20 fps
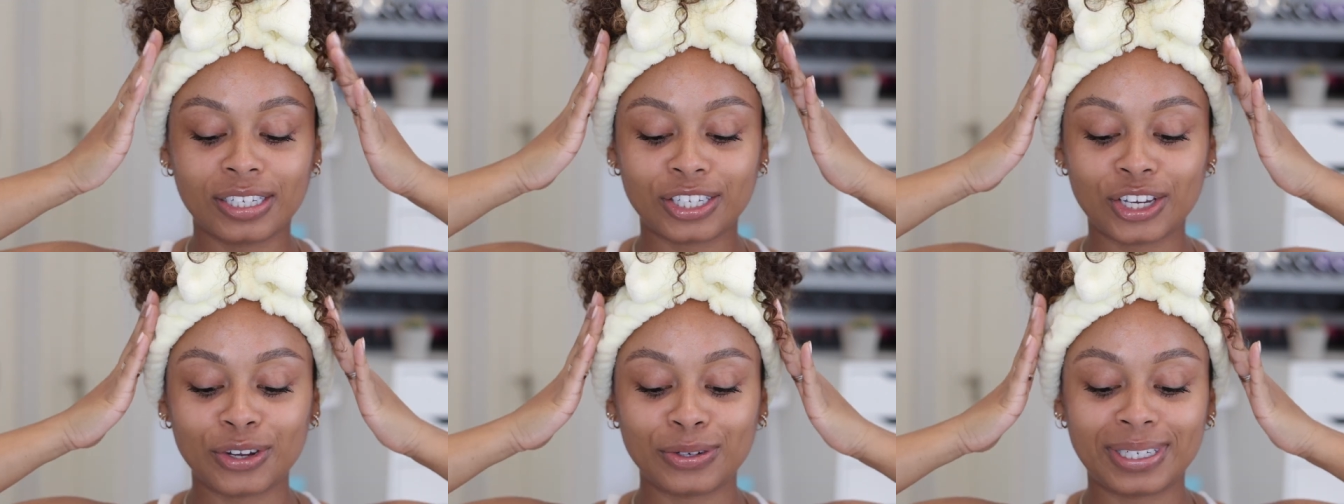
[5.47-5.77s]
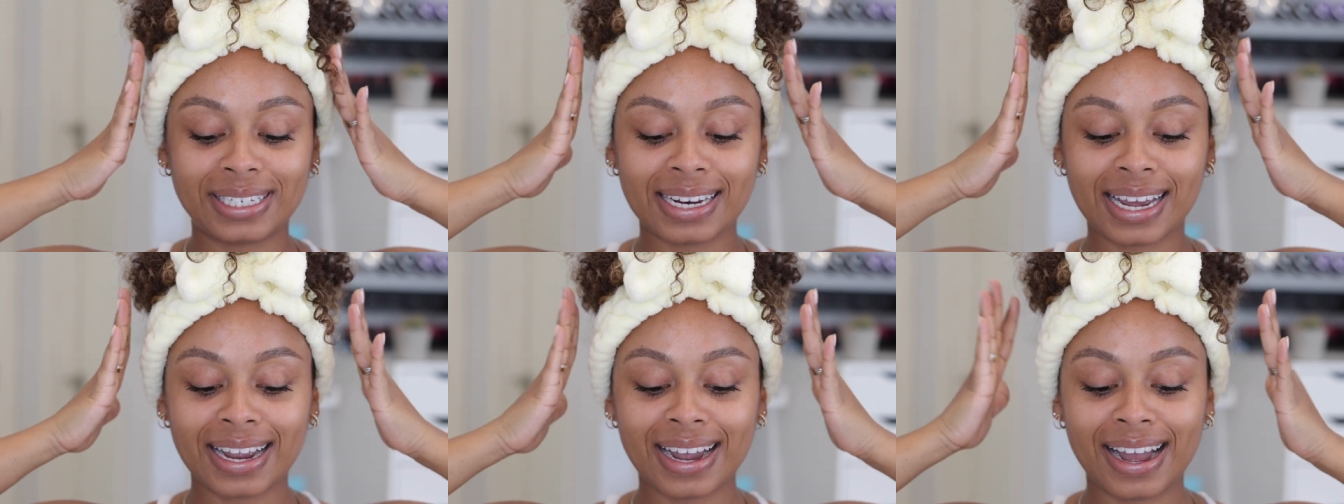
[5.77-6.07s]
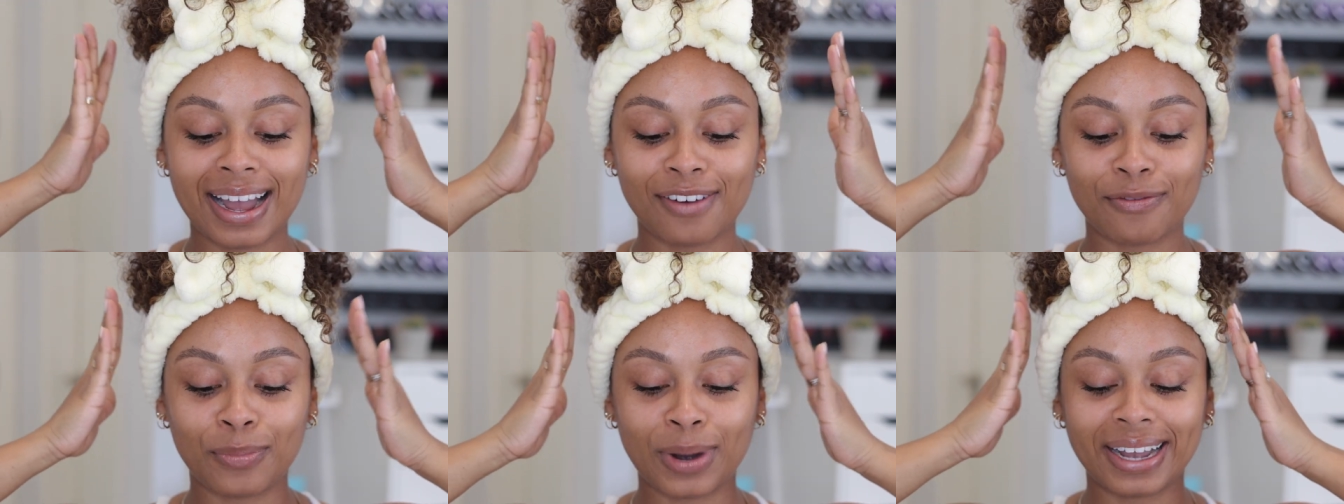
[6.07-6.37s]
So today
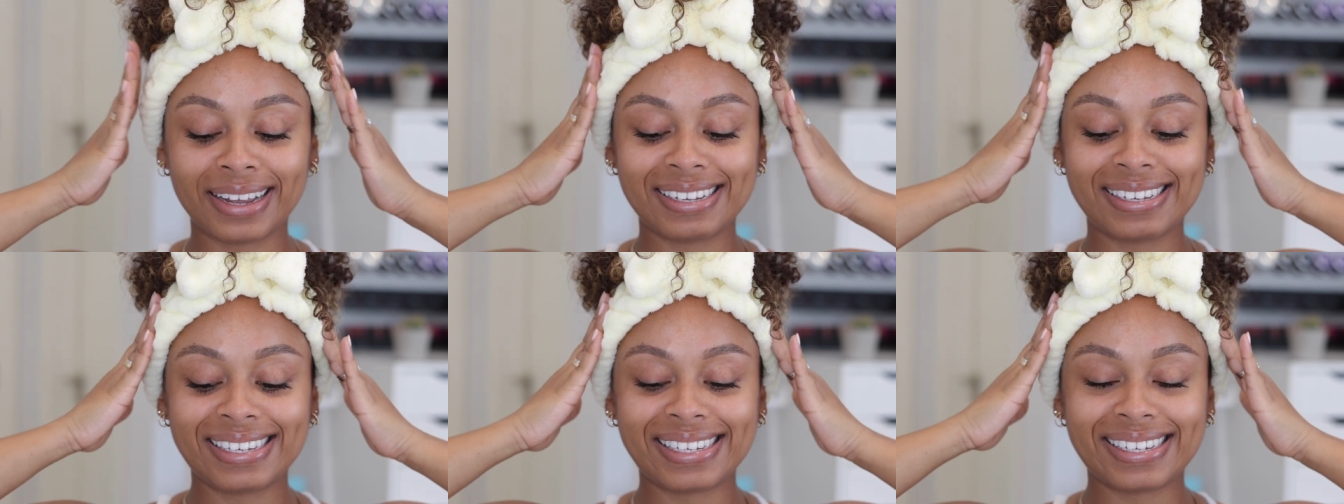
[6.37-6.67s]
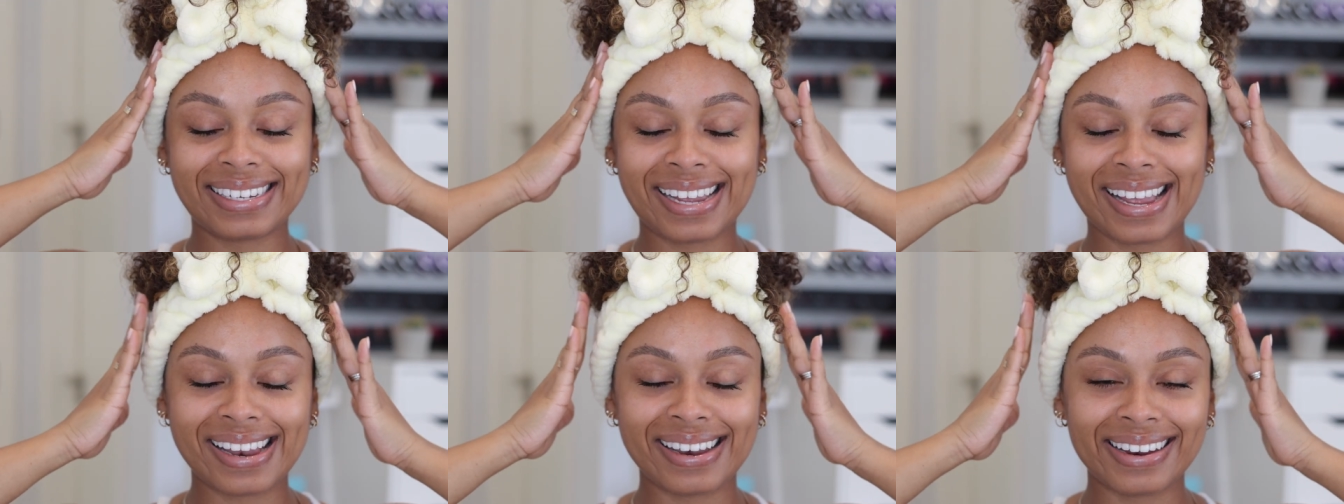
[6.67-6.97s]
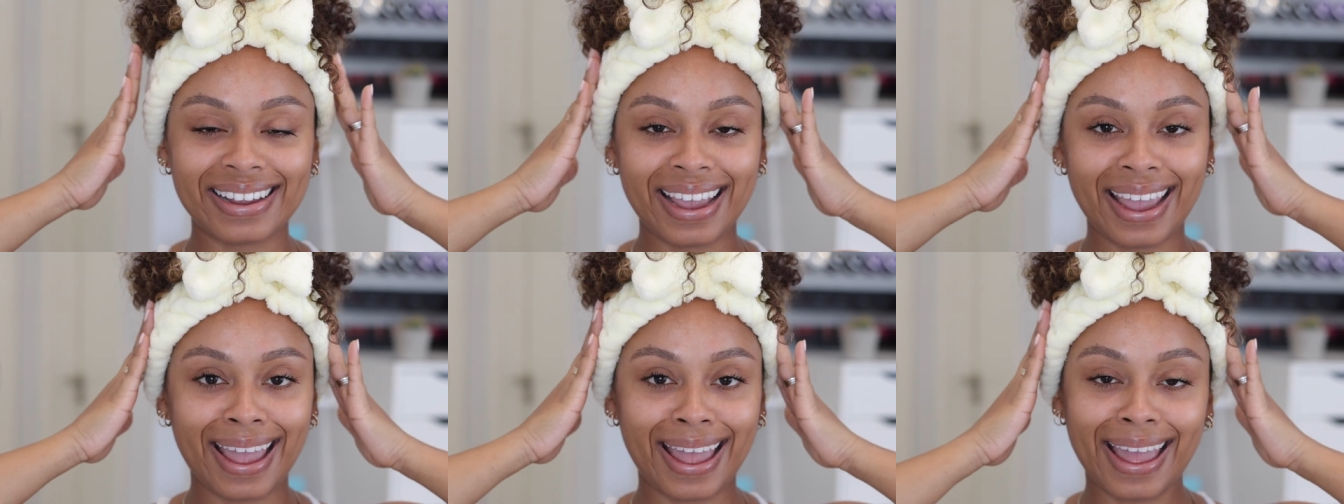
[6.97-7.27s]
I have my
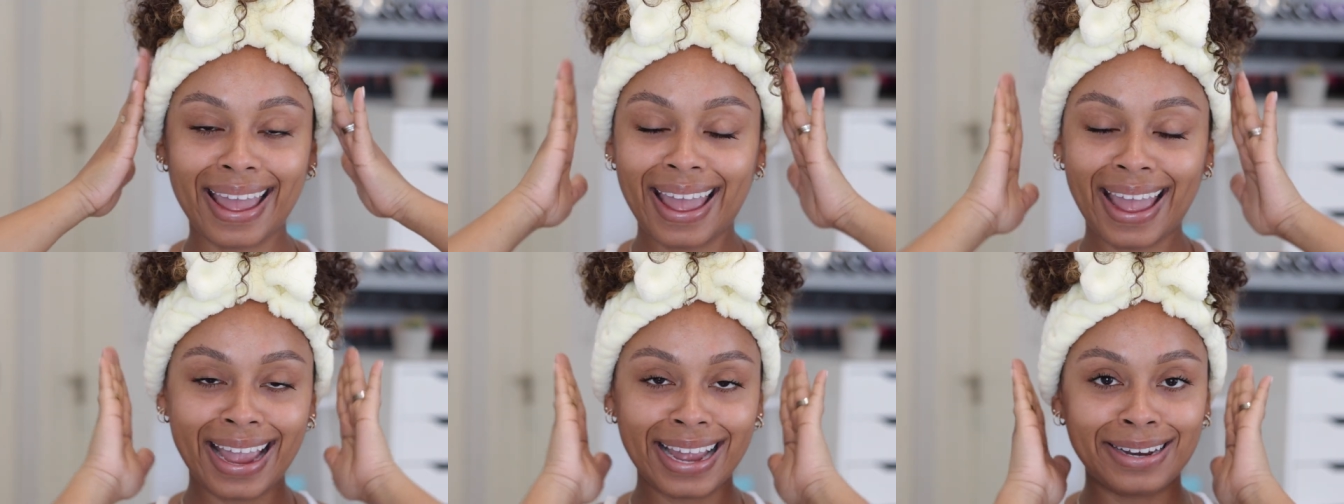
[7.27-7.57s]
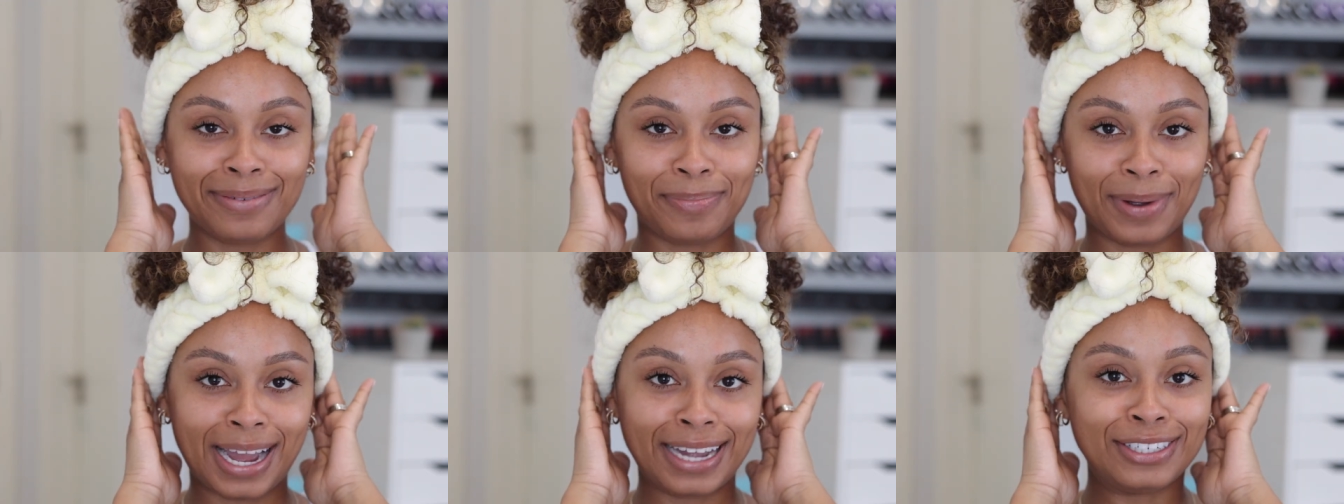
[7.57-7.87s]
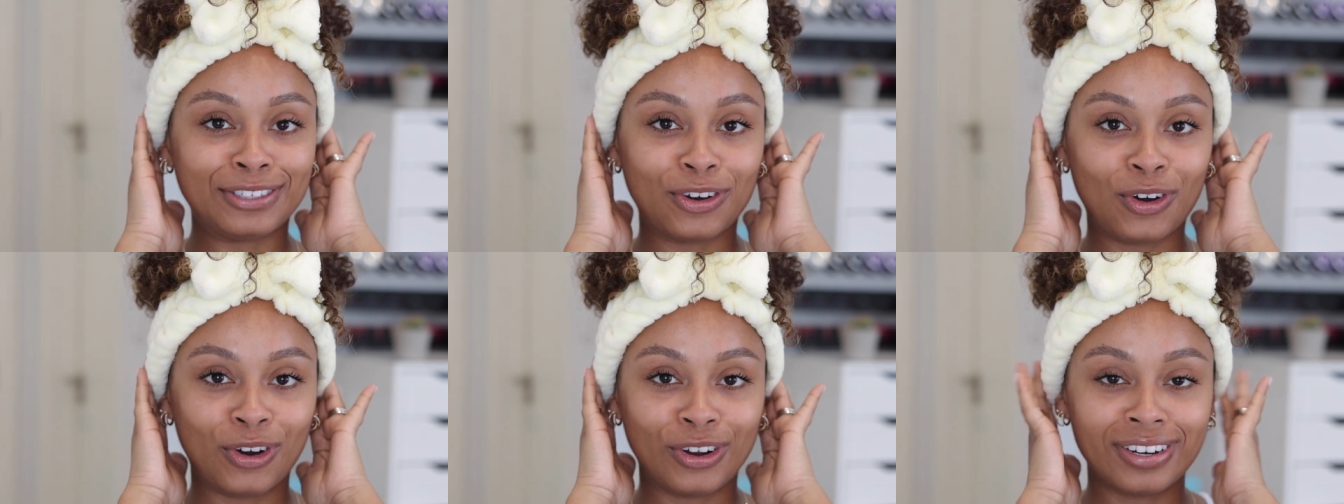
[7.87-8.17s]
skincare
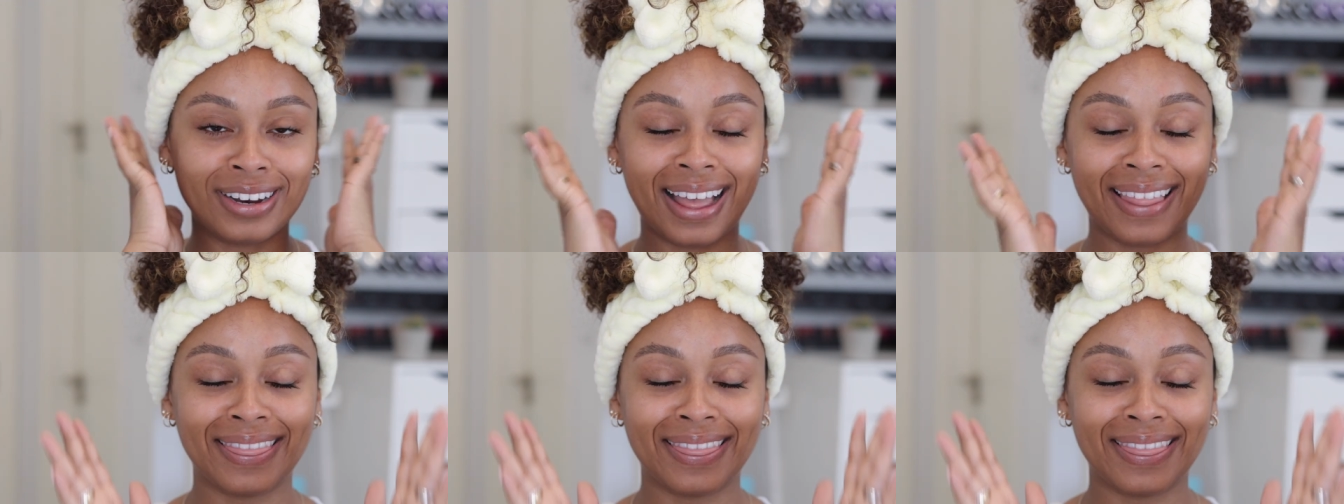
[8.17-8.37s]
headband on,